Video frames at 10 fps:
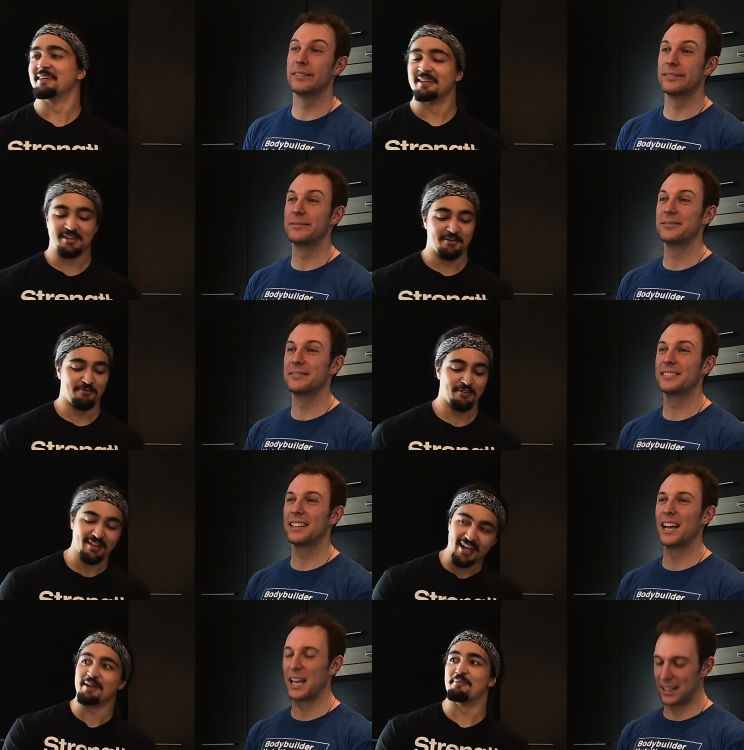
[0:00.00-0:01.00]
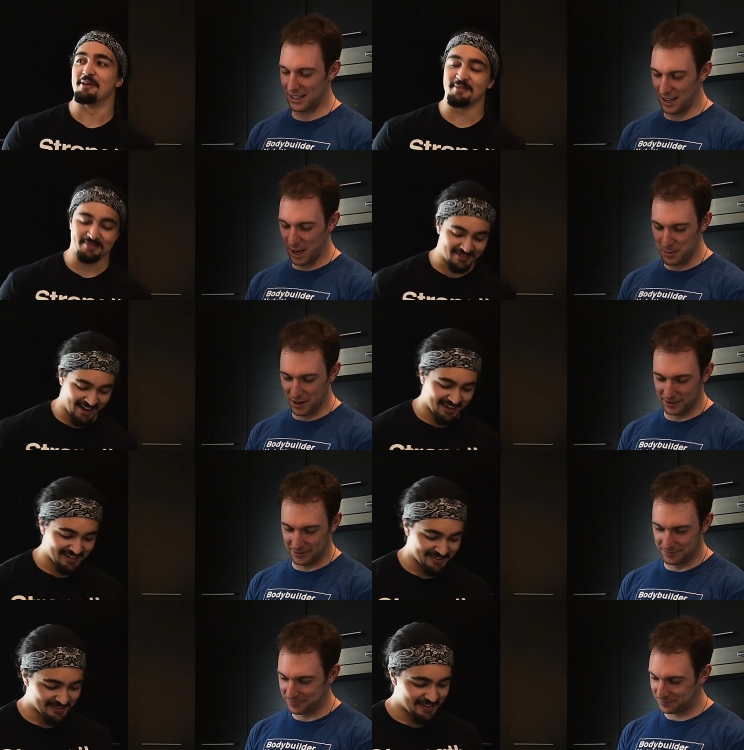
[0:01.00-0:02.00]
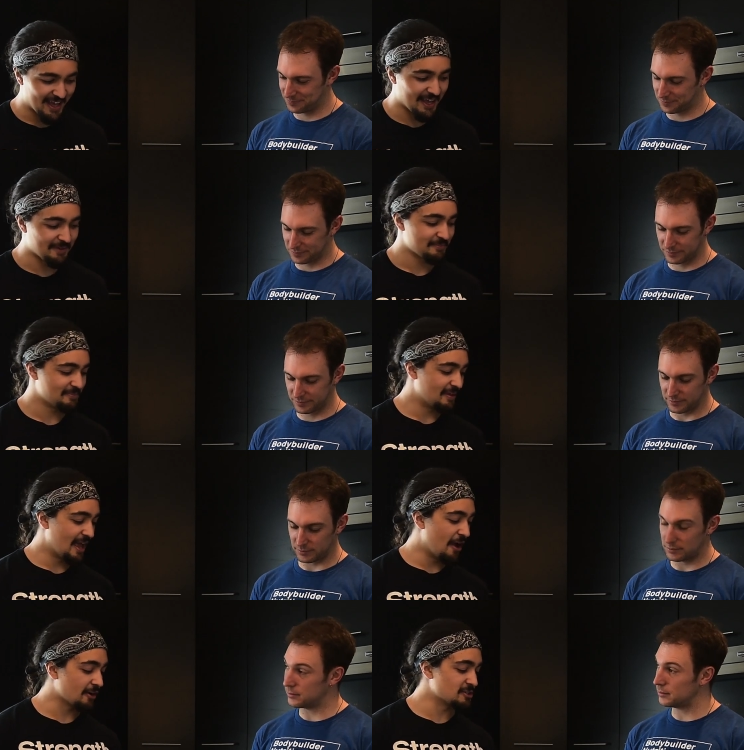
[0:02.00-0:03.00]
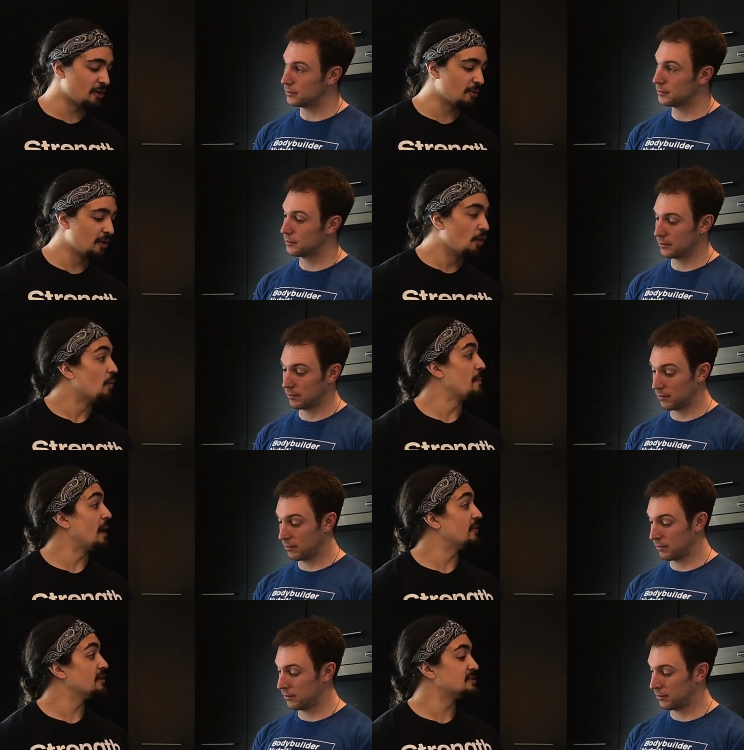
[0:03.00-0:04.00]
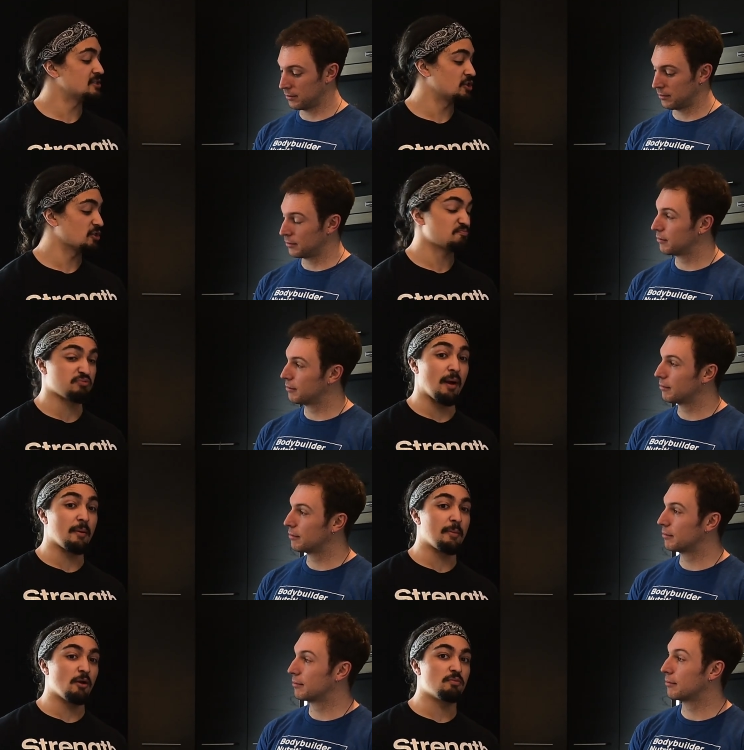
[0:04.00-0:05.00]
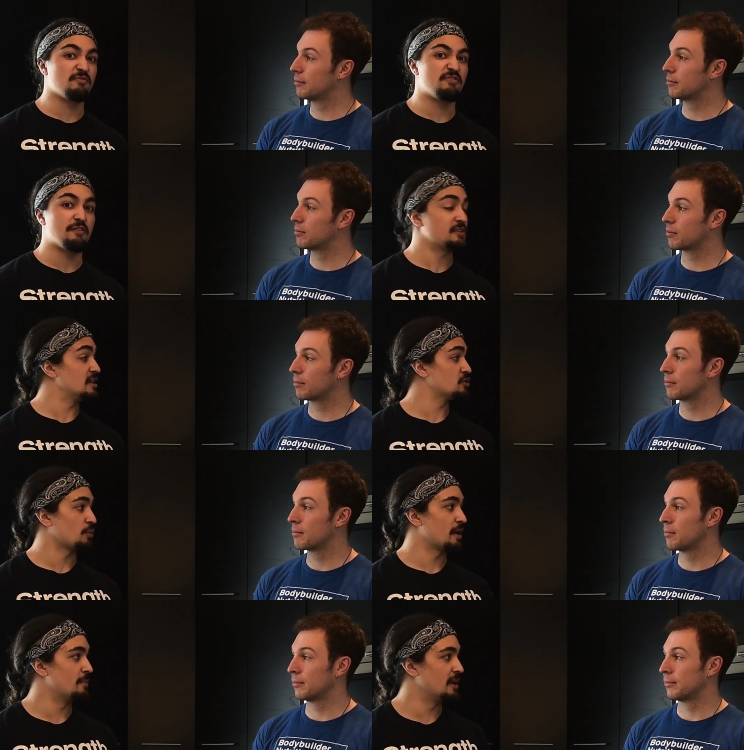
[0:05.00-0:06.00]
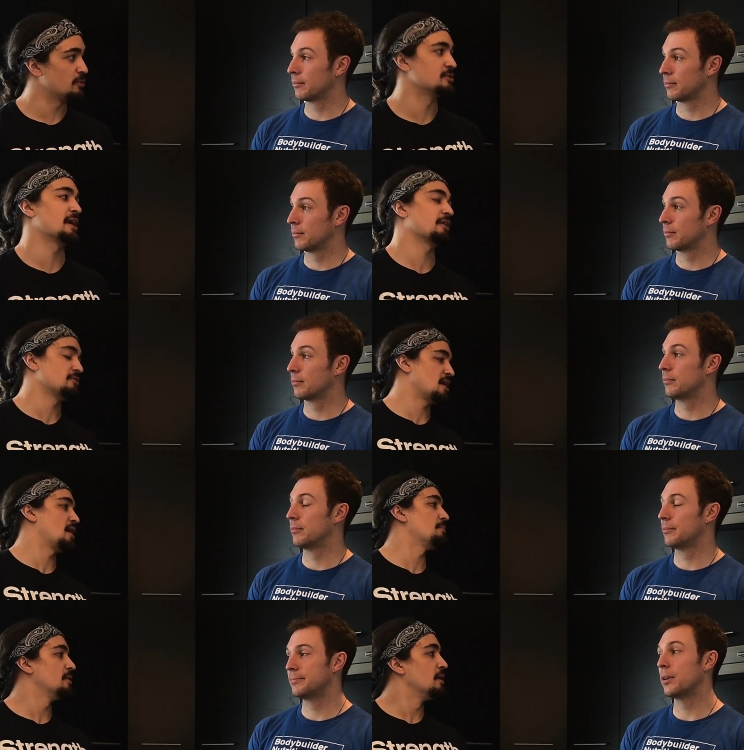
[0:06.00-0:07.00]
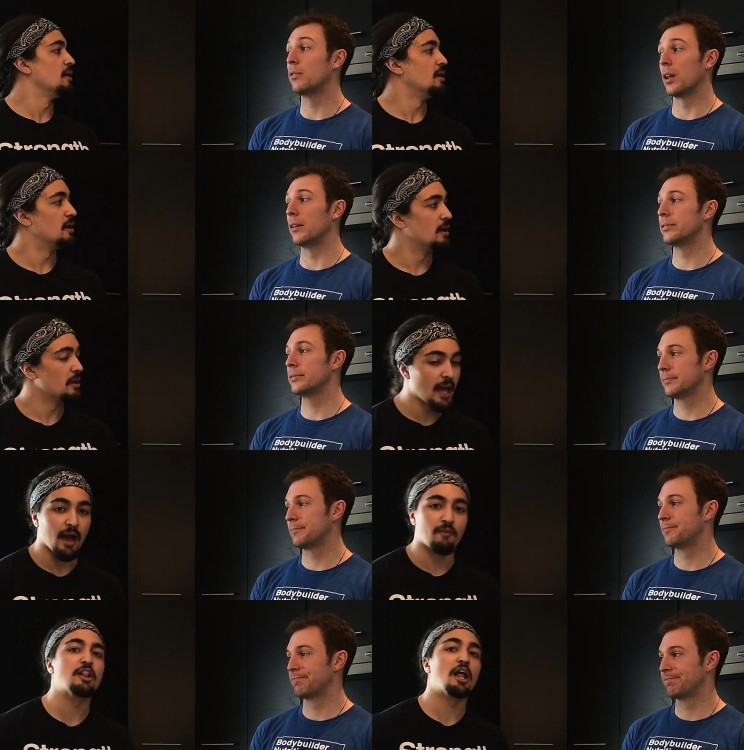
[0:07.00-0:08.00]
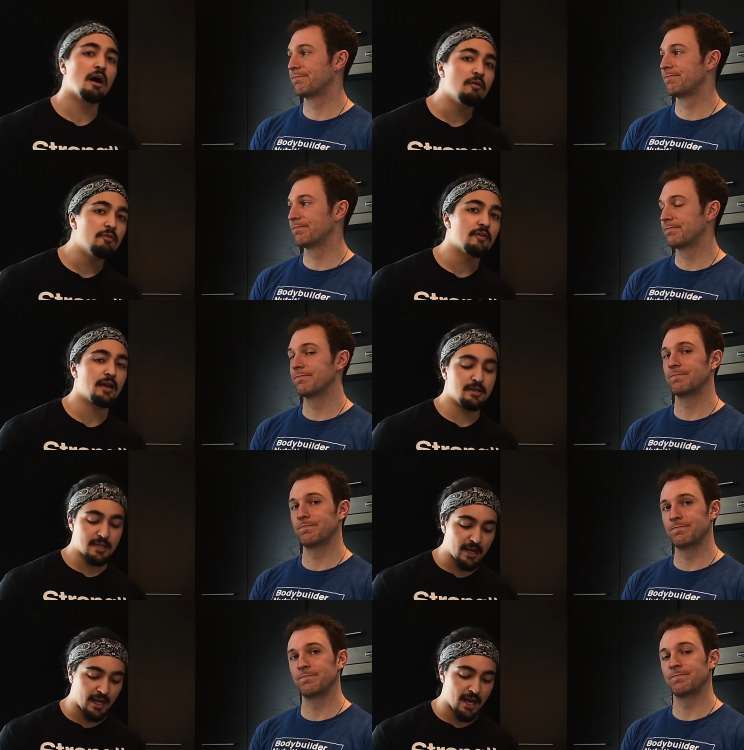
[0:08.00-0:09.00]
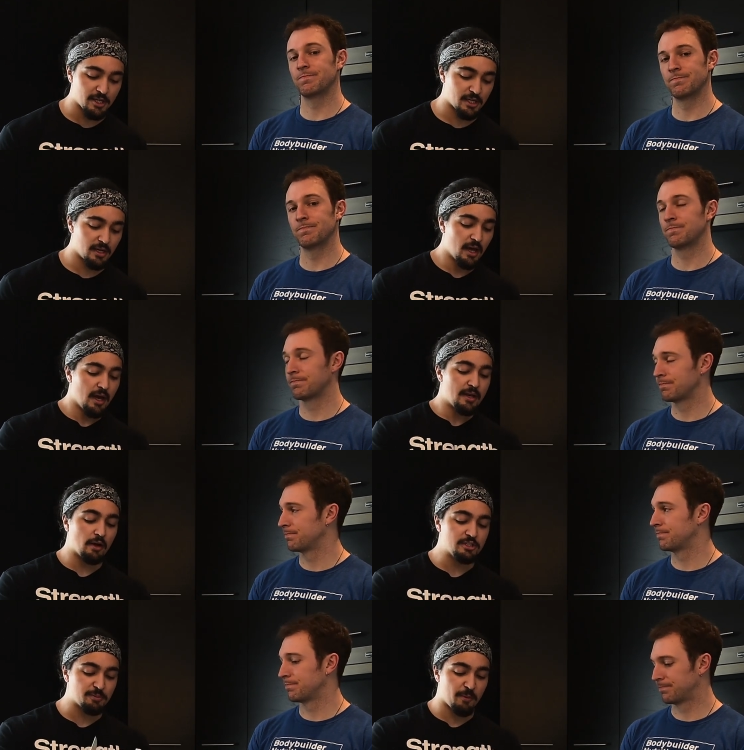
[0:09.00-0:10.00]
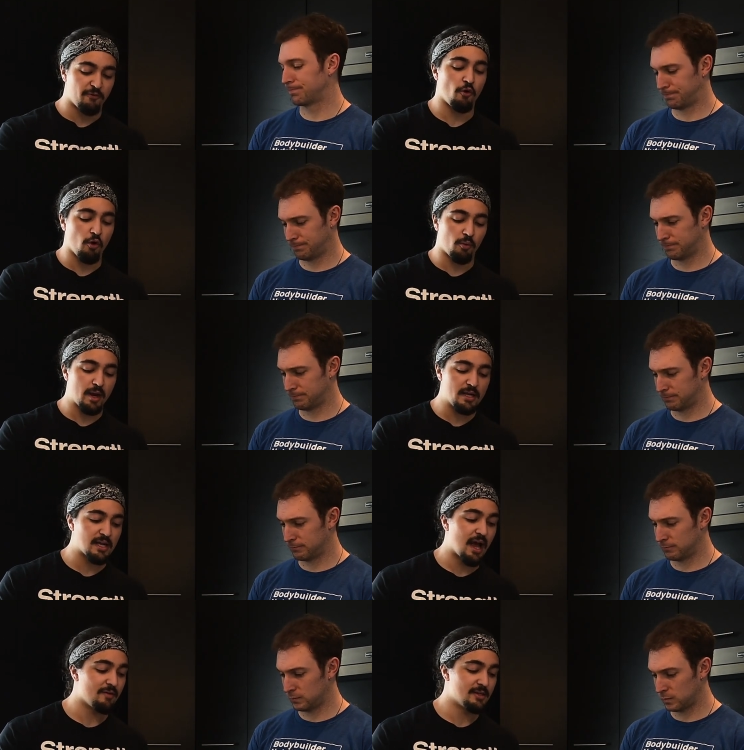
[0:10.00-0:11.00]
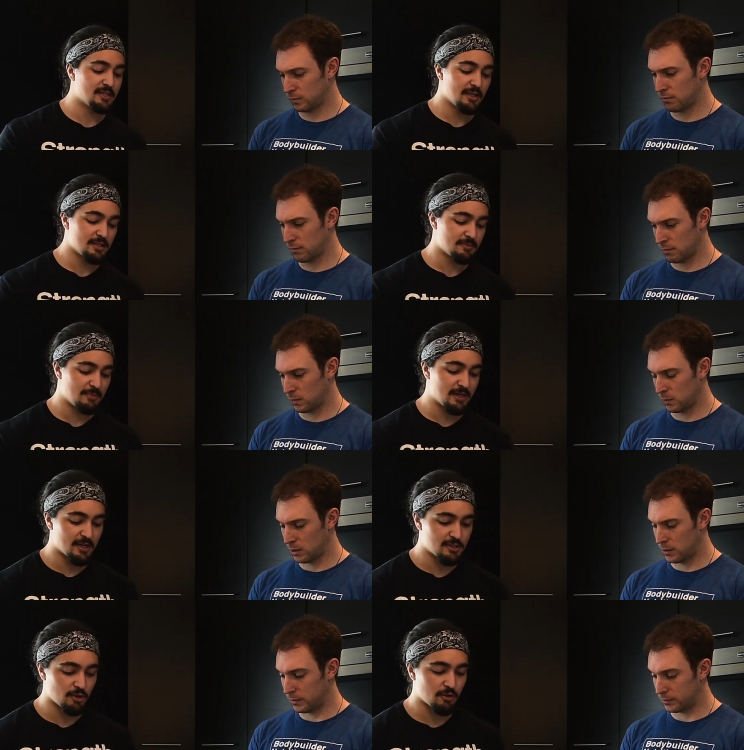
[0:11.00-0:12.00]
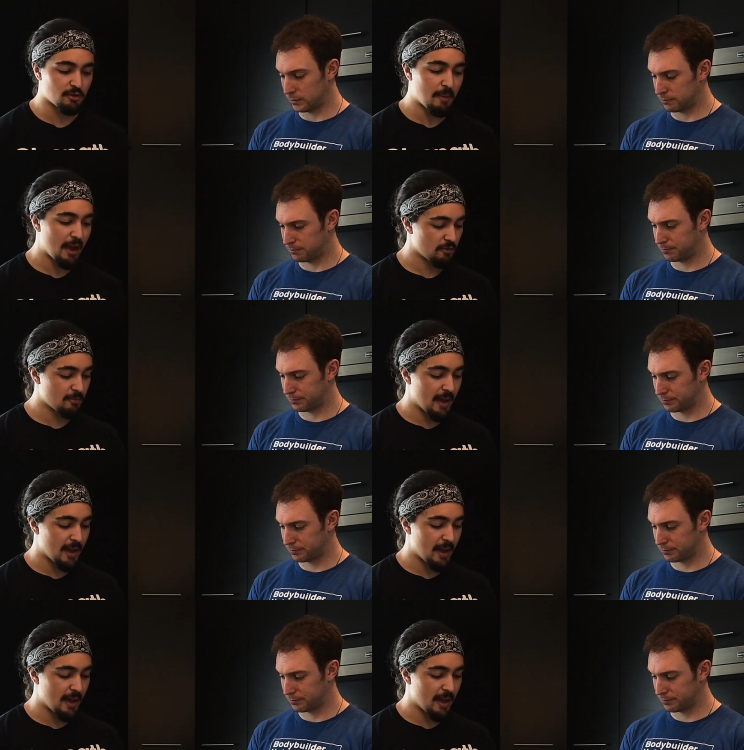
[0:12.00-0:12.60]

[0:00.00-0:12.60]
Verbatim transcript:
Speaker 1: now I'm dead. Relatable. Amen. Hey, Eric, so we made this. This took probably about 15, 20 minutes. We're taking our time. Of love. Yeah, of love and dedication. Now, just before we dive into this, because you're the macro